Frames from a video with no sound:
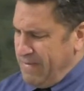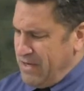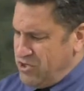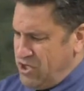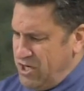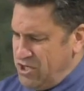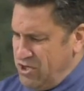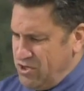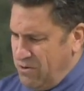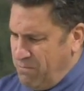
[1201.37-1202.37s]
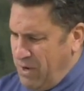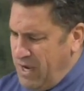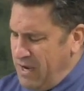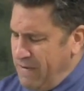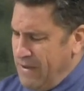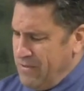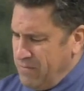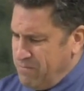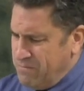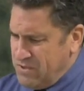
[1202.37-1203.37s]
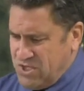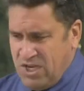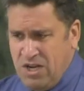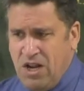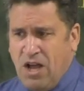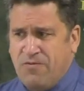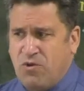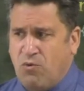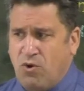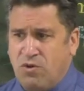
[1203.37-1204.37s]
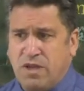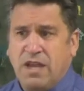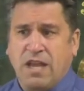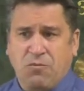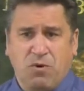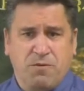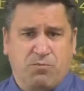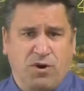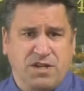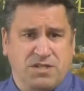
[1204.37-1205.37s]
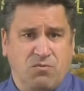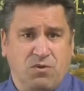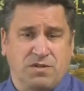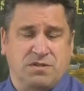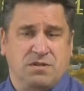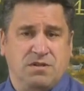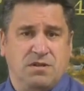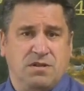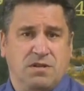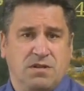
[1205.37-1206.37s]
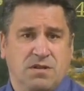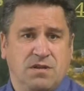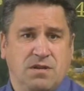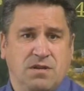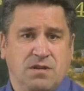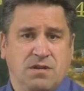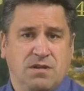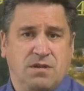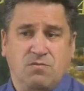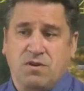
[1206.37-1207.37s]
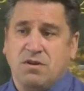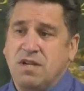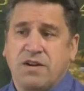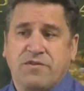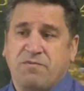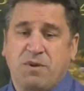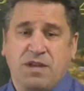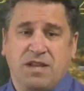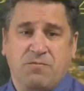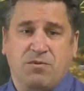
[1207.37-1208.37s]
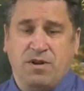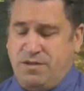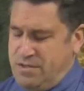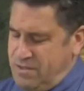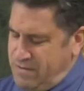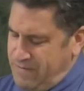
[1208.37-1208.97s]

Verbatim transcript: that Jesus should pay the sin of the world, and what a price it was. We could never have paid that price.